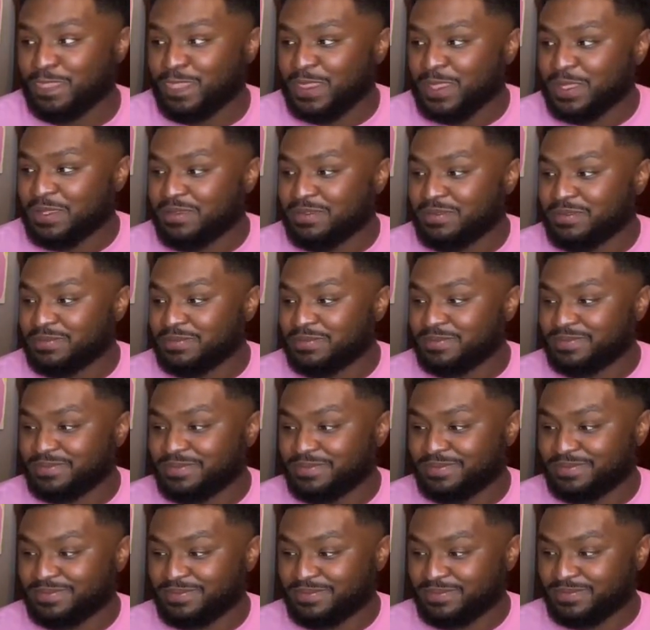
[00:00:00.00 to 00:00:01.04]

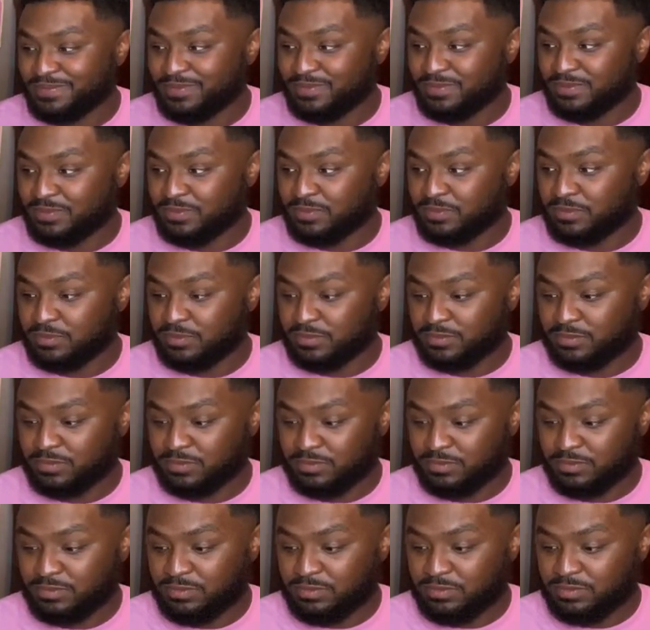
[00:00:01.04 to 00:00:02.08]

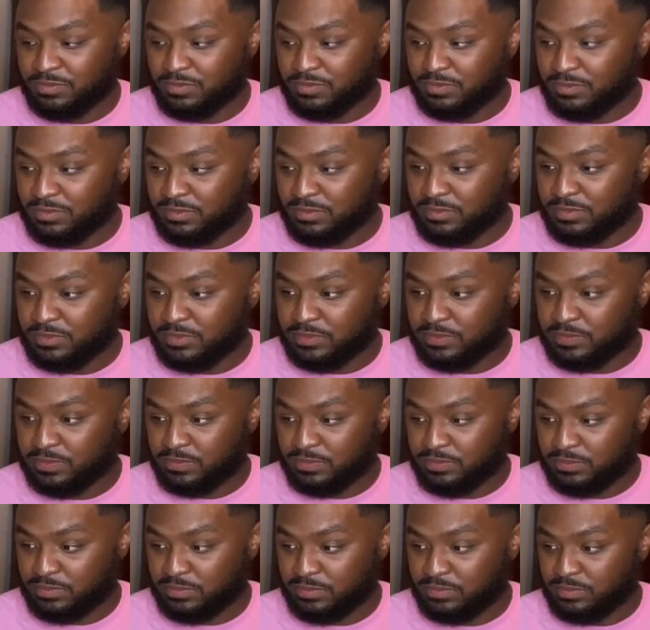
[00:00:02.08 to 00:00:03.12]

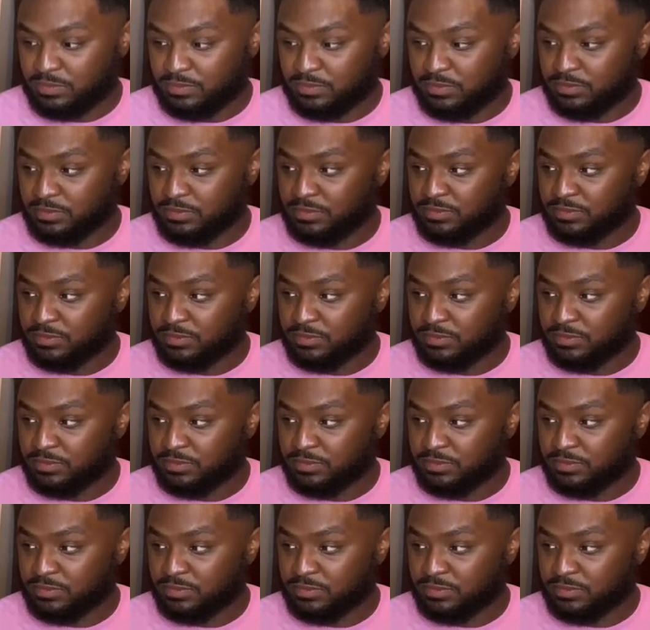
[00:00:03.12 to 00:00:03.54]
This person isn't speaking.